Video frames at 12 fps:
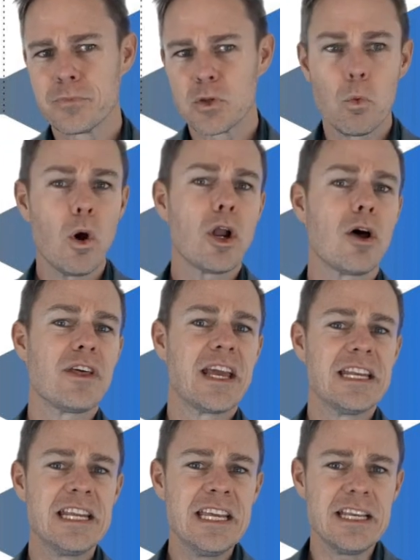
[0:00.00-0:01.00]
What are their
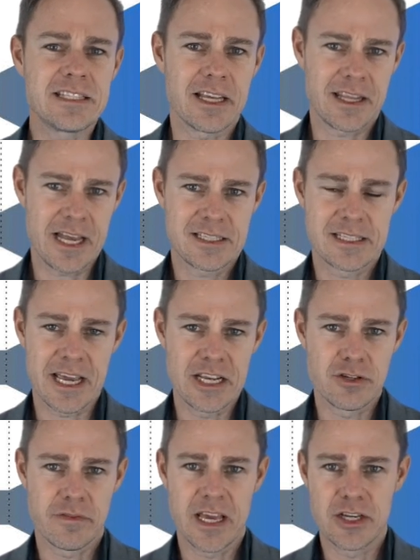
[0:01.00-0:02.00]
needs at that
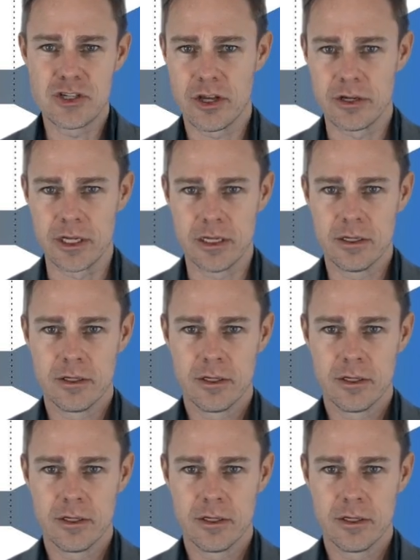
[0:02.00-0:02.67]
stage of their journey?